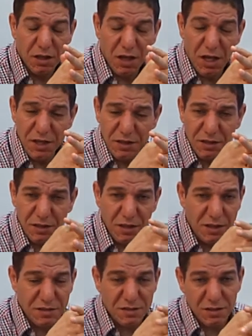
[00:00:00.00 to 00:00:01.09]
anything
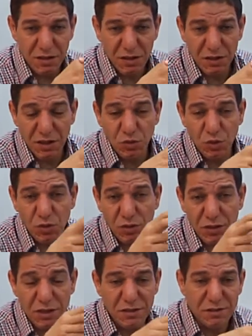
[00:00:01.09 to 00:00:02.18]
else, the door
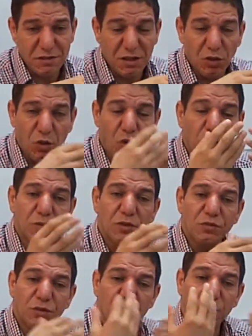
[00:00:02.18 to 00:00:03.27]
is still open
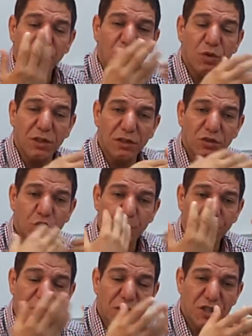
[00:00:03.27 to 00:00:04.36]
for more
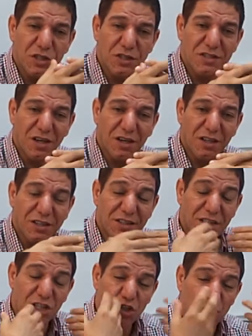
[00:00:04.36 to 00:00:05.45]
interpretations and
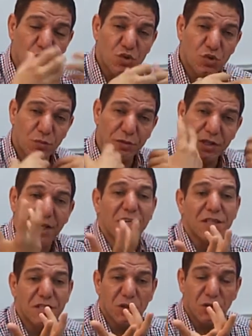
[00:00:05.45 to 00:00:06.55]
issues to be
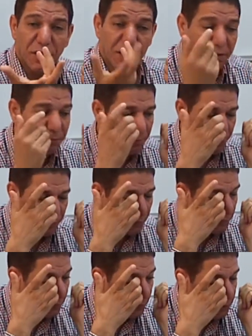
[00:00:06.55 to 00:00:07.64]
raised, okay?
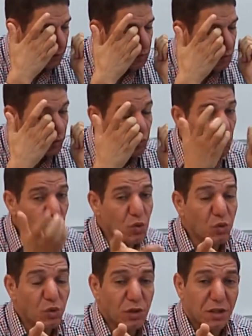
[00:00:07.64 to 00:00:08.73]
But it's good to know
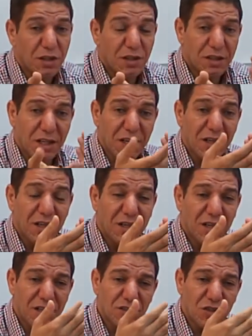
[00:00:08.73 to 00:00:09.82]
the
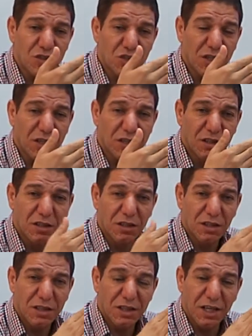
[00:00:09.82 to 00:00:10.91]
literature
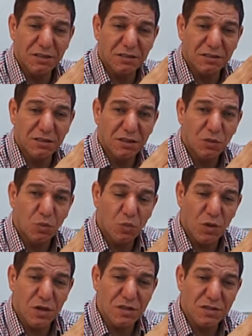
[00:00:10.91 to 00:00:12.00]
that
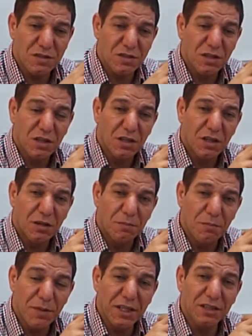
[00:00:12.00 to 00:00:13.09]
was
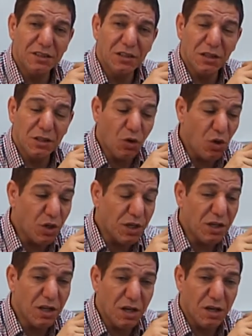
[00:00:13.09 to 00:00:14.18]
made
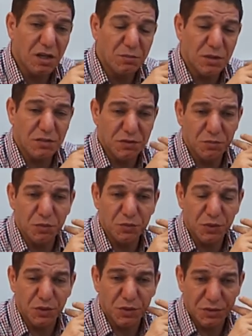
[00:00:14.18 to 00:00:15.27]
on Huckleberry Finn
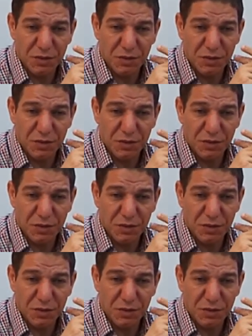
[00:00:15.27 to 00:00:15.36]
before,